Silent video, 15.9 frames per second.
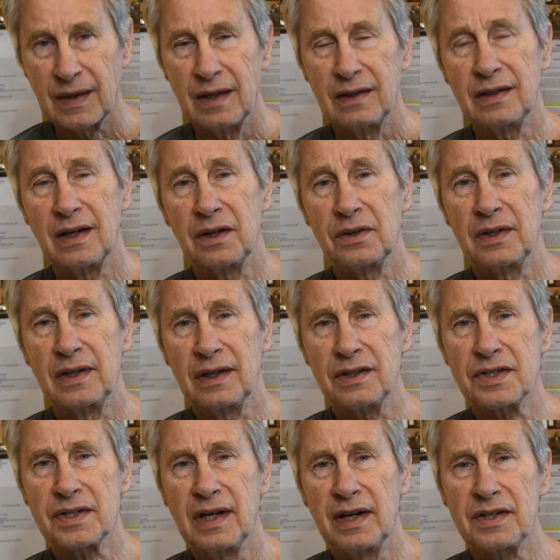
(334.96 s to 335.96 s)
Now, the United
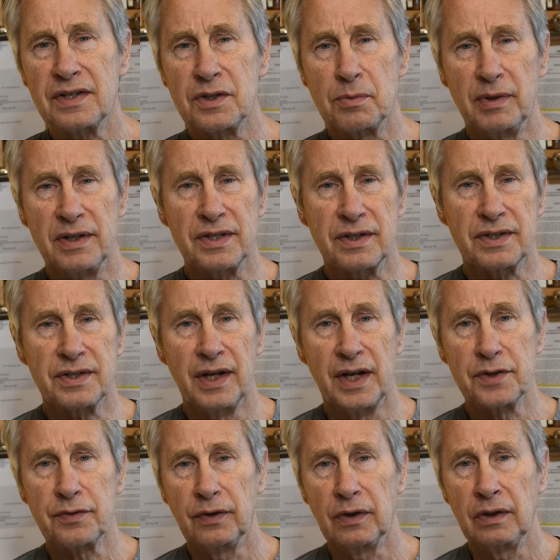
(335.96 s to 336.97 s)
States has been
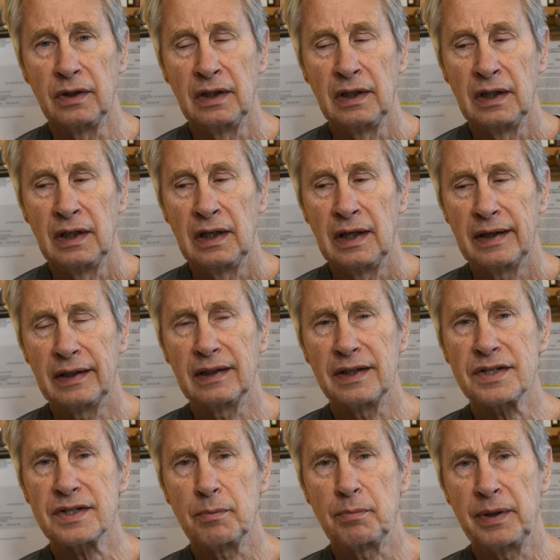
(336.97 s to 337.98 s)
successful in at
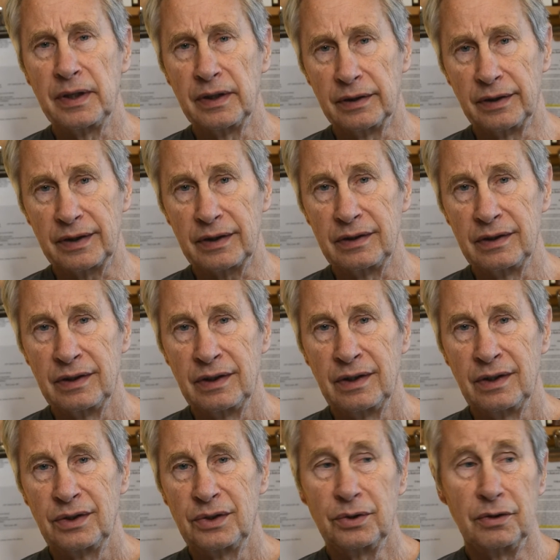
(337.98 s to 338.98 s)
least appearing
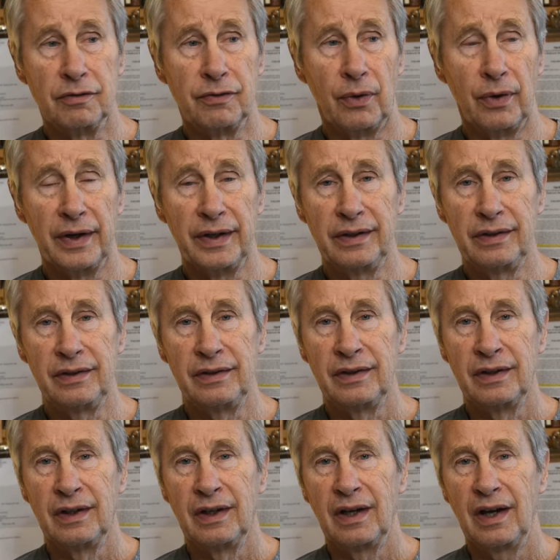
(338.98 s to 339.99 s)
to avoid
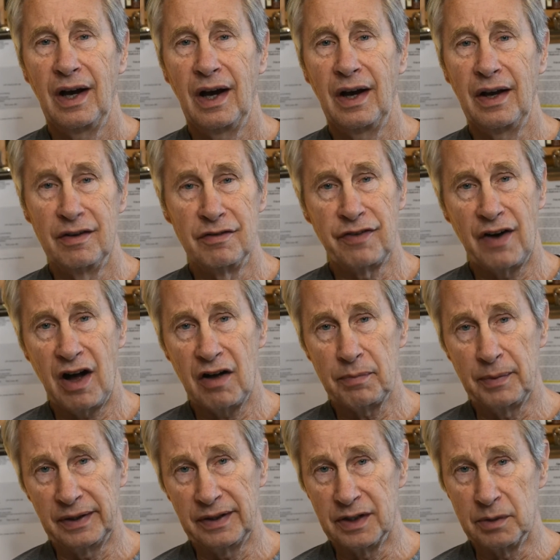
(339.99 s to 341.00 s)

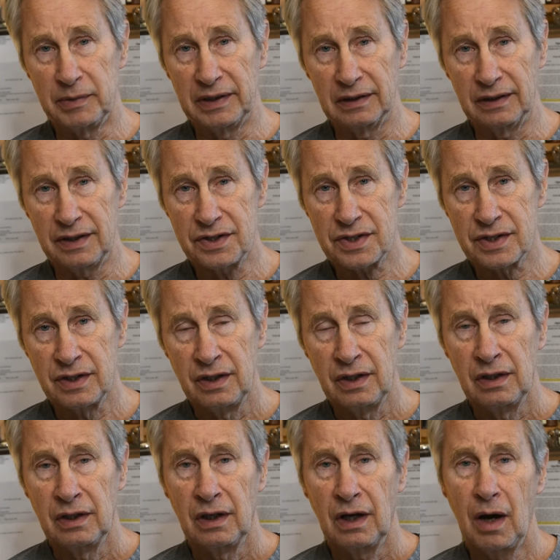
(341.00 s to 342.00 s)
involvement in the Middle East
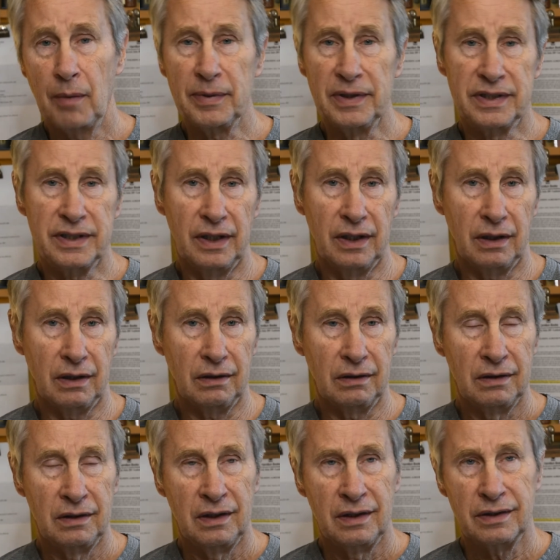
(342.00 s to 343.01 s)
up until
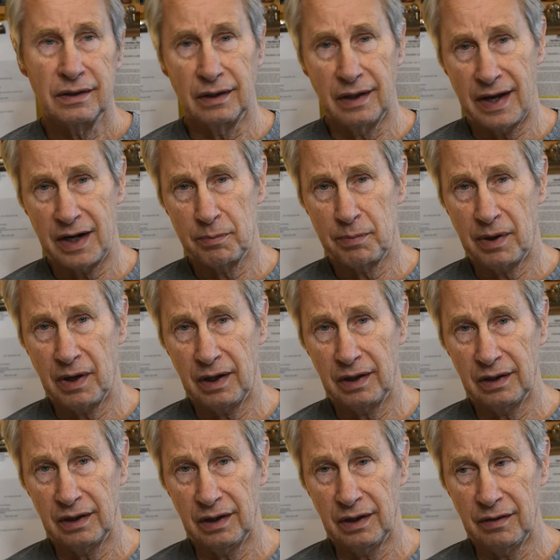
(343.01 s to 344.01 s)
the latter part
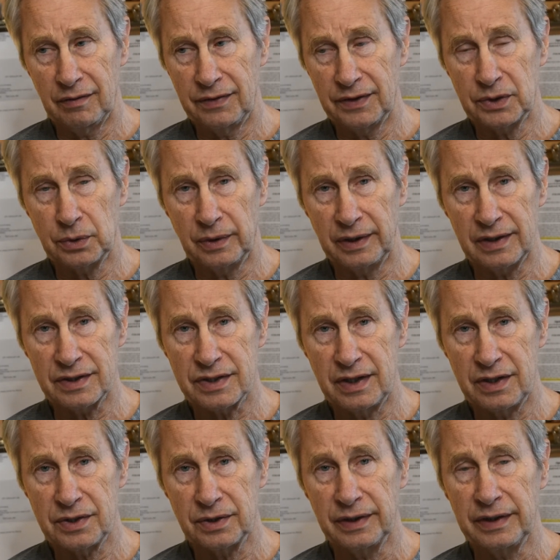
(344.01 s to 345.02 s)
of the 20th
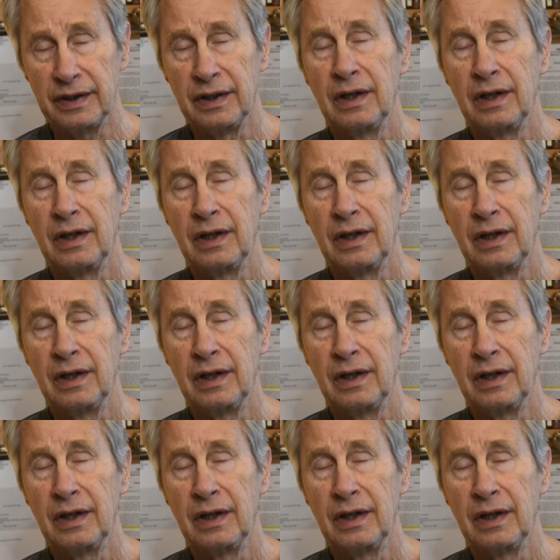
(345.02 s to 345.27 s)
century.